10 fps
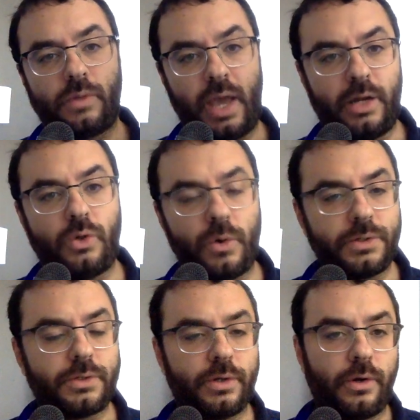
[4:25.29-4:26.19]
had
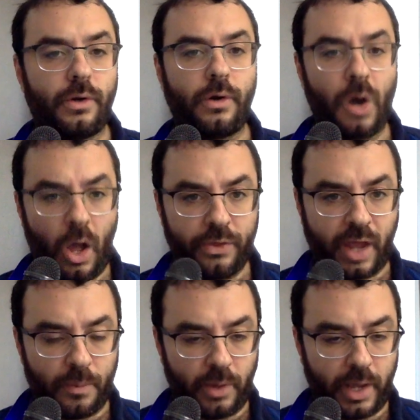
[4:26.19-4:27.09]
endorsed her health
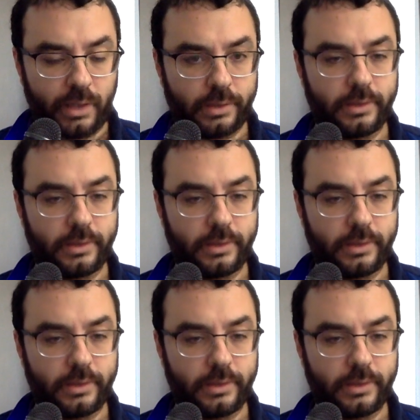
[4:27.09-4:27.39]
care plan.